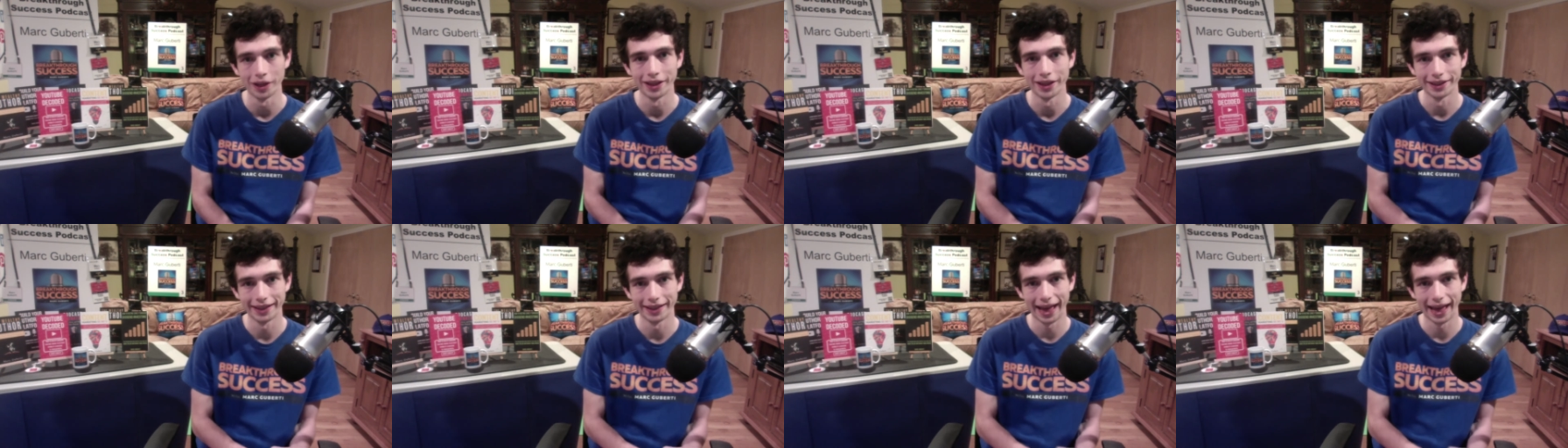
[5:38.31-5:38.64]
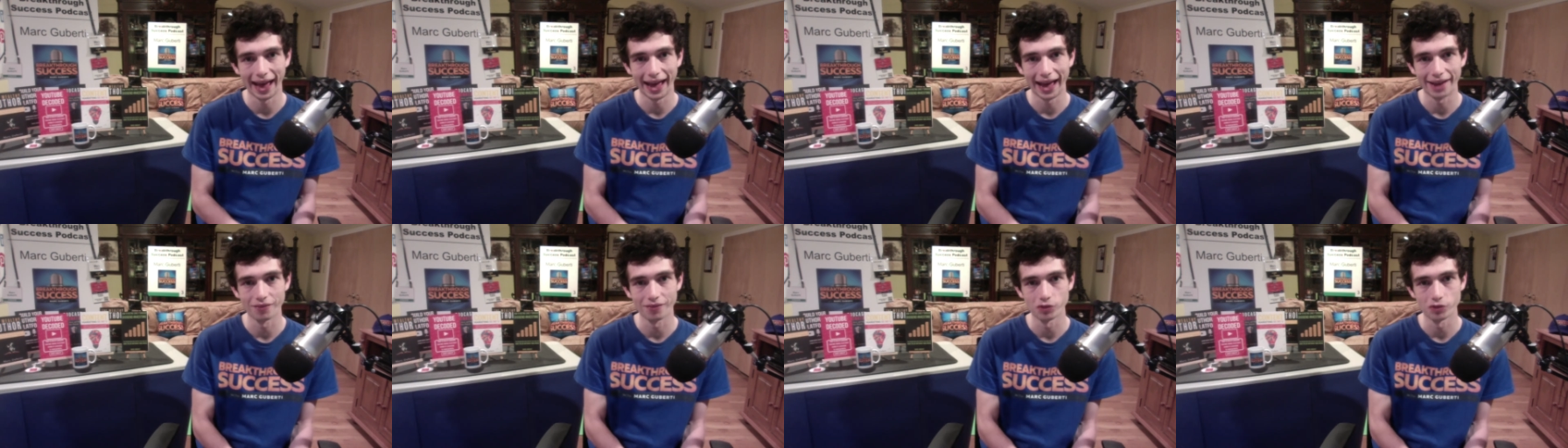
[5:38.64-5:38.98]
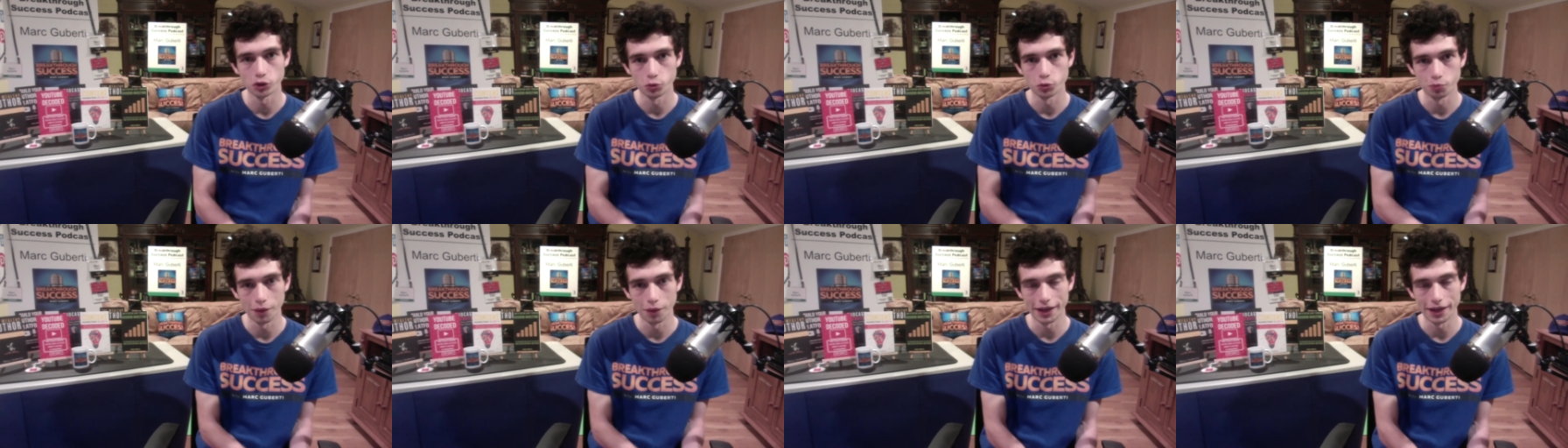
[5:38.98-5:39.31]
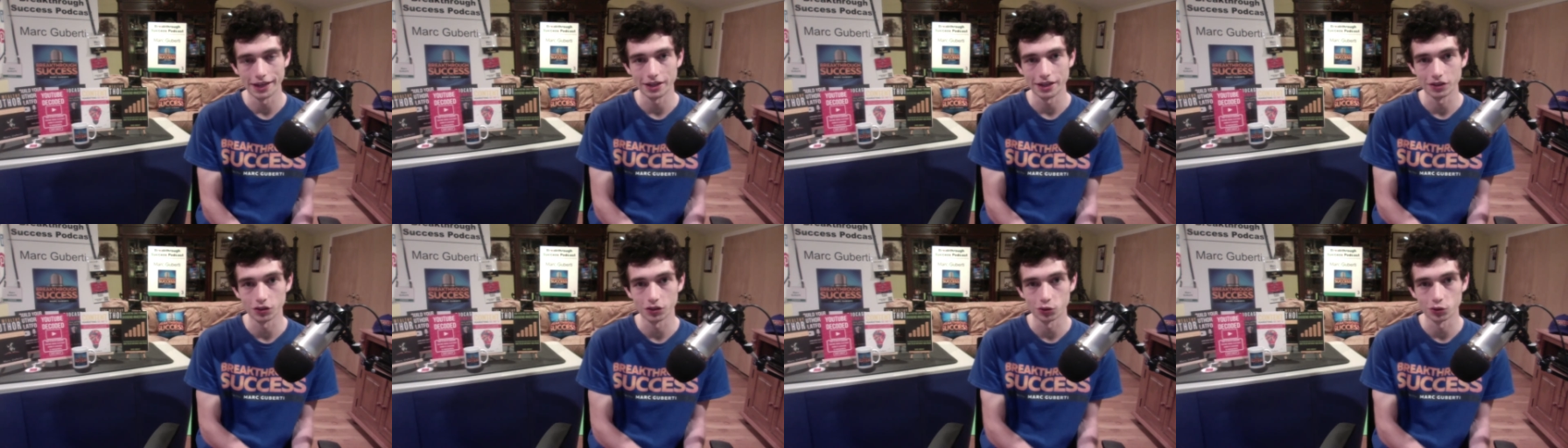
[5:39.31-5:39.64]
that you
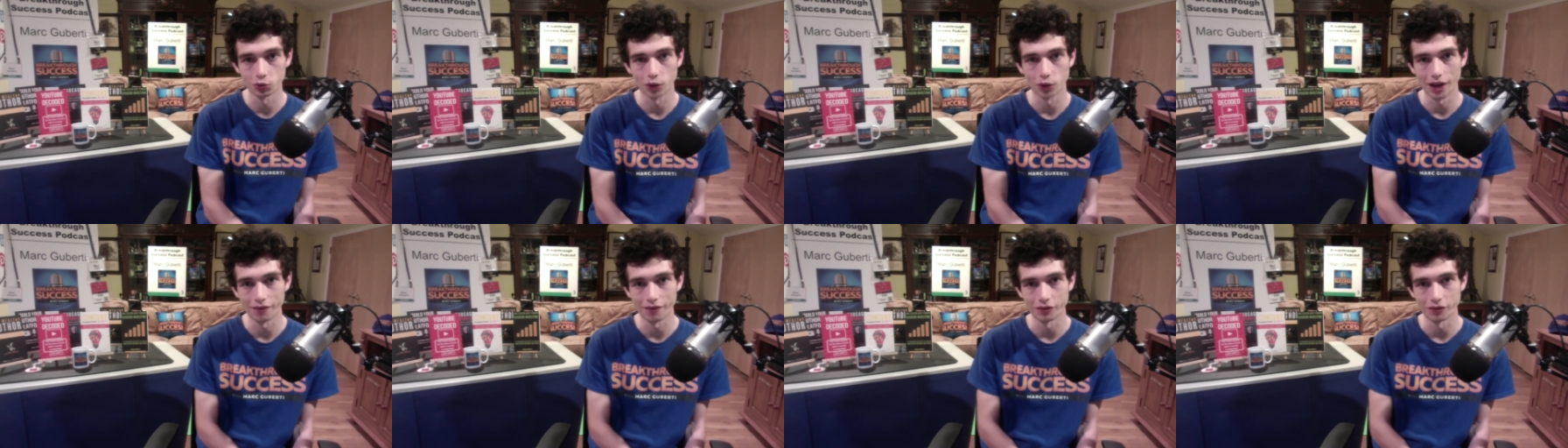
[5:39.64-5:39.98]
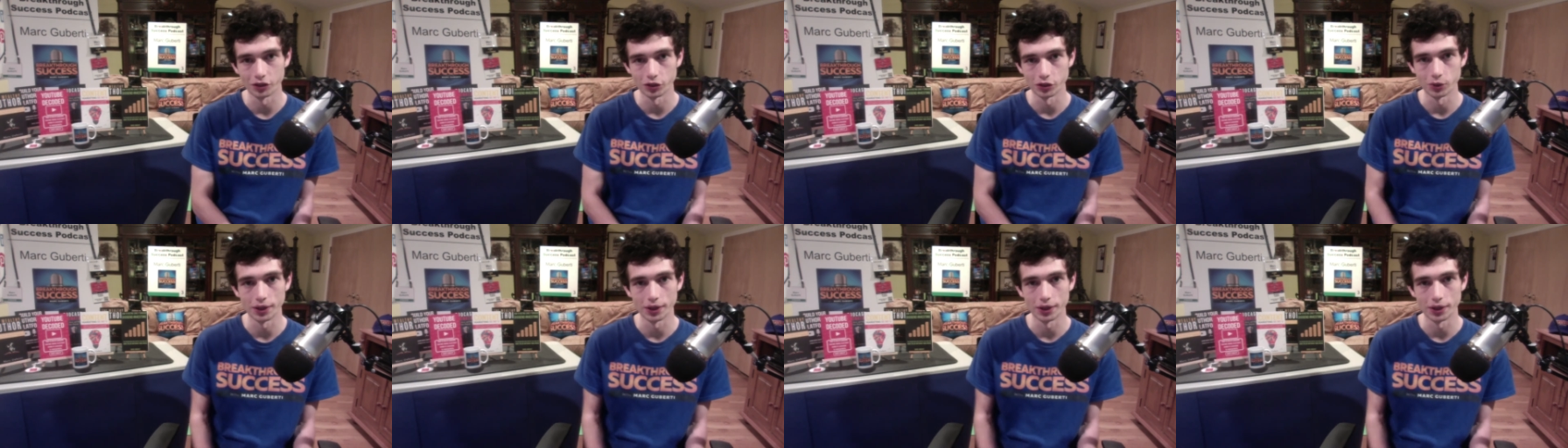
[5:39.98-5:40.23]
make the revenue.